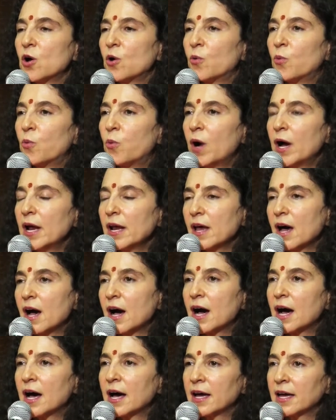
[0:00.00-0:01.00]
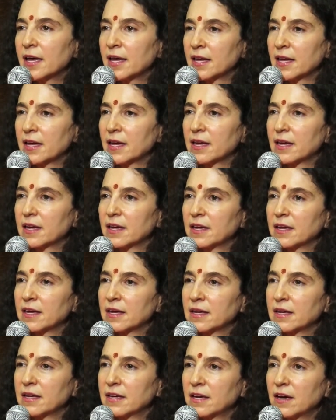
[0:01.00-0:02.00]
what I
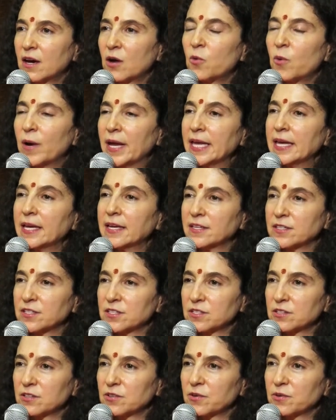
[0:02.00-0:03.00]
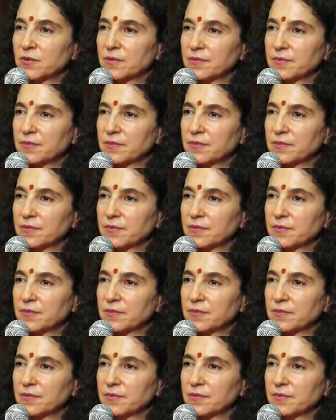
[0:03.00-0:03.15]
awaken to,